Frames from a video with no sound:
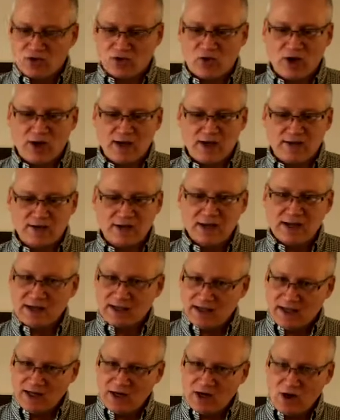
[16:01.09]
Christ,
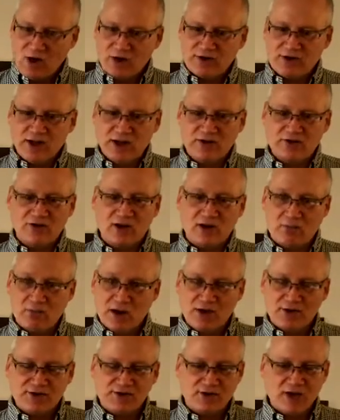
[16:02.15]
getting our attention at
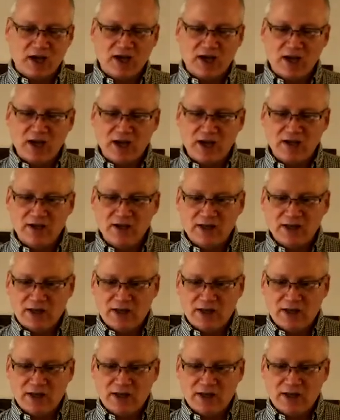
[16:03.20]
Mount Sinai